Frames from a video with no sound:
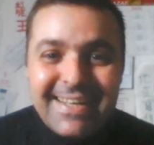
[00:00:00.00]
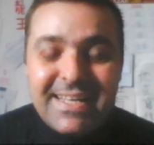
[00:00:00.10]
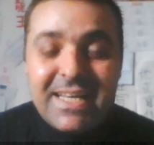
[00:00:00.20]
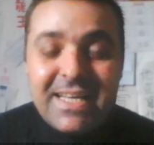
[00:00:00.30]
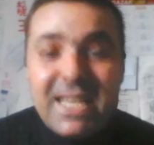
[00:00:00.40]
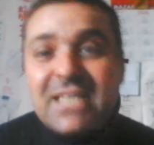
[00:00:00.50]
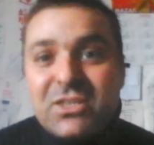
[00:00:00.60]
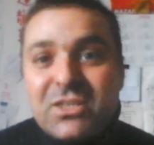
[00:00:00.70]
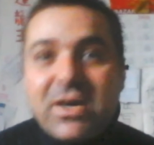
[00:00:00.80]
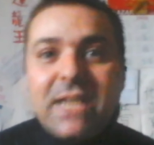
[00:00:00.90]
Hey, it's
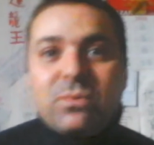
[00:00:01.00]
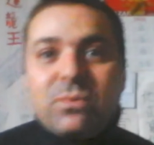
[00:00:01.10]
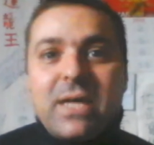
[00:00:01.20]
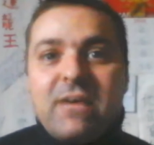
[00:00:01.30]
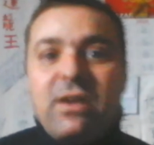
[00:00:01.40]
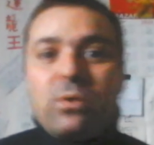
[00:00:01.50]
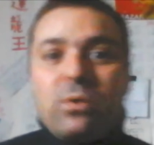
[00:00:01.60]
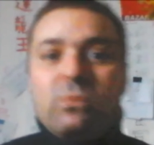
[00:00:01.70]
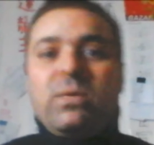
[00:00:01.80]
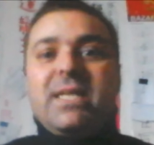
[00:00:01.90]
correct.
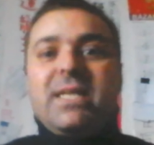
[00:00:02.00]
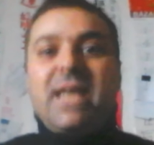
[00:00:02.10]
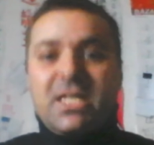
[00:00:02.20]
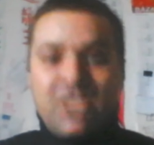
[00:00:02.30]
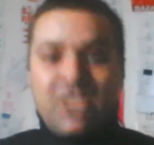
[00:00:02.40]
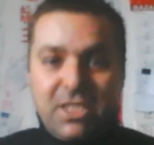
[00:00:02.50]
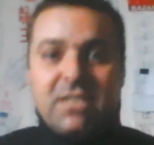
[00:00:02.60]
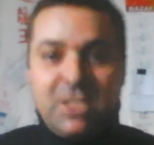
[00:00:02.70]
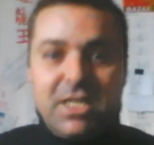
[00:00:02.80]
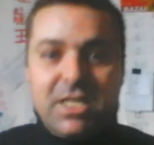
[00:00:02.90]
We nail
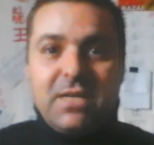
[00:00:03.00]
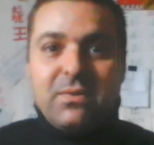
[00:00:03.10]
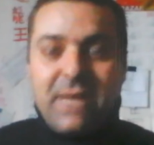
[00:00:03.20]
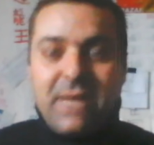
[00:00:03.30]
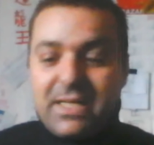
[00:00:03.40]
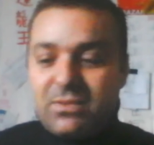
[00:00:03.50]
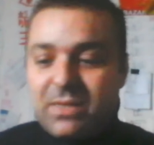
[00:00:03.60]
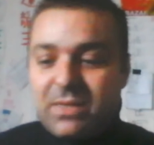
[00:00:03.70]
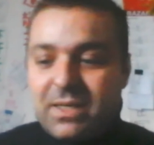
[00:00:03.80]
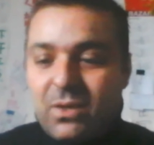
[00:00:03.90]
chi, right?
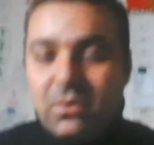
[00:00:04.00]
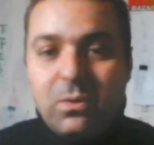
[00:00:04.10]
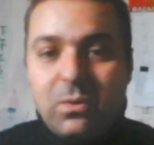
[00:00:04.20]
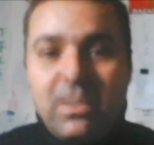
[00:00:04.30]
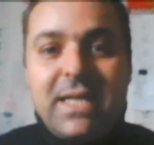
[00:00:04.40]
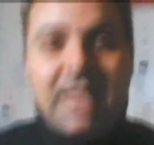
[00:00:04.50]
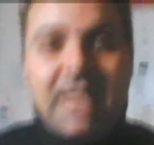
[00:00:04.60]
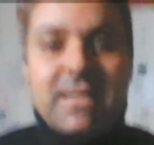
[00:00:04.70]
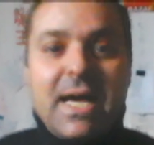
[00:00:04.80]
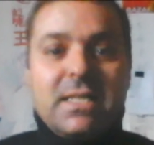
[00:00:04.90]
We nail
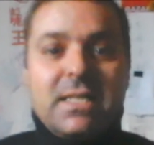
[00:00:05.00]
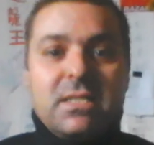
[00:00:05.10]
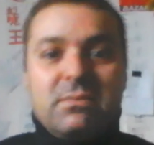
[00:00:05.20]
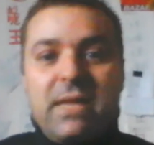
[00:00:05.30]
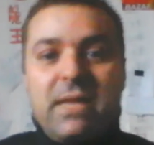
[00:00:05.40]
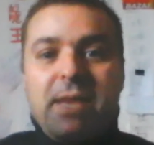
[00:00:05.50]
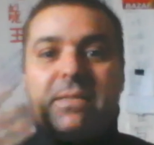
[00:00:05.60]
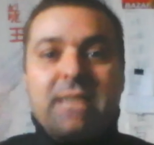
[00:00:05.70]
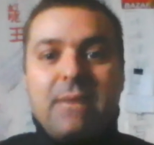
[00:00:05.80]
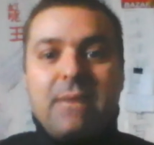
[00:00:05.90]
that every
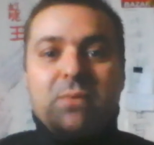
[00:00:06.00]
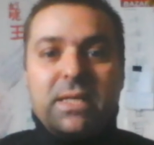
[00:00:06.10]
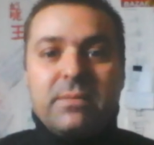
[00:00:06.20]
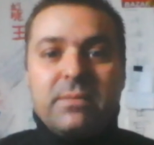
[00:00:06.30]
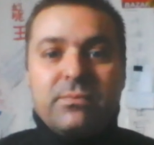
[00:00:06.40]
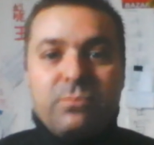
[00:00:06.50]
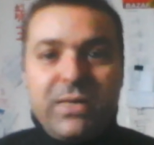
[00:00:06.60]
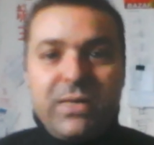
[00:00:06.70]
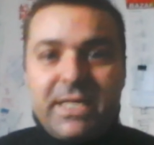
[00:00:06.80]
time we breathe.